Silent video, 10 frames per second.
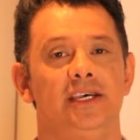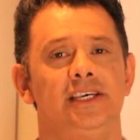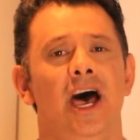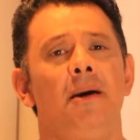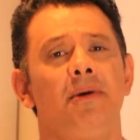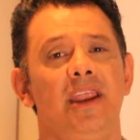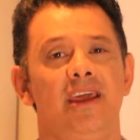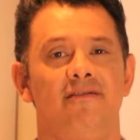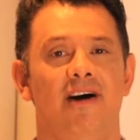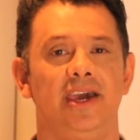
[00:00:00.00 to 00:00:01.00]
So I'm going
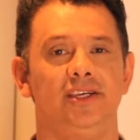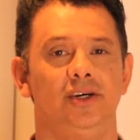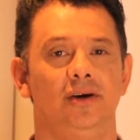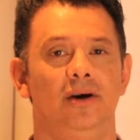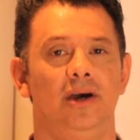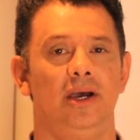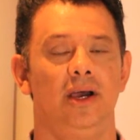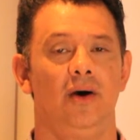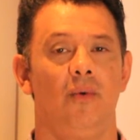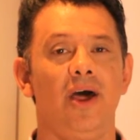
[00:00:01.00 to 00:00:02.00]
to invite you.
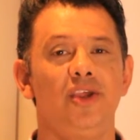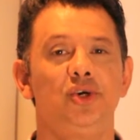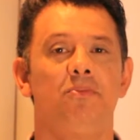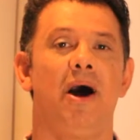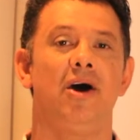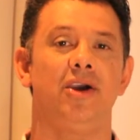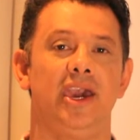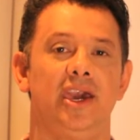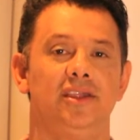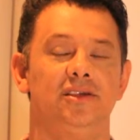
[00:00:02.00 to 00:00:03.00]
Why don't you bow your
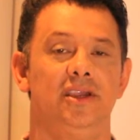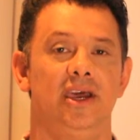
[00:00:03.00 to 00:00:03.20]
head